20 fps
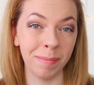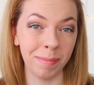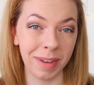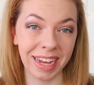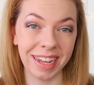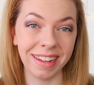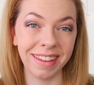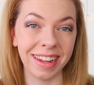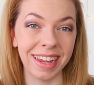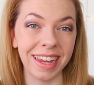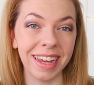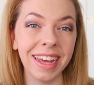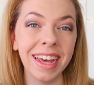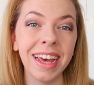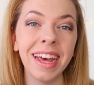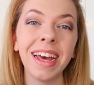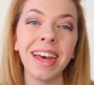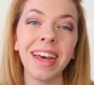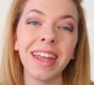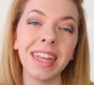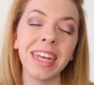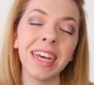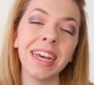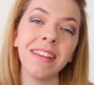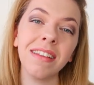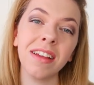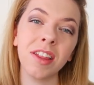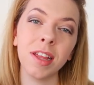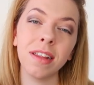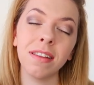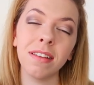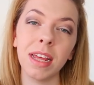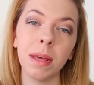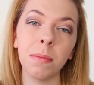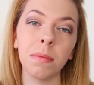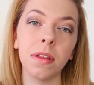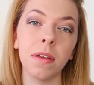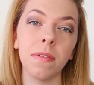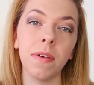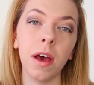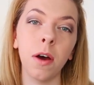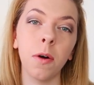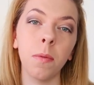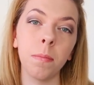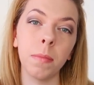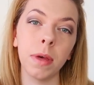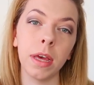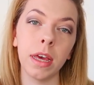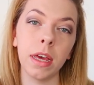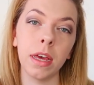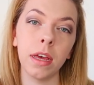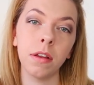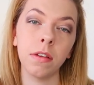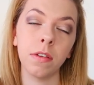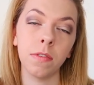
amazing. These are just tips that have helped me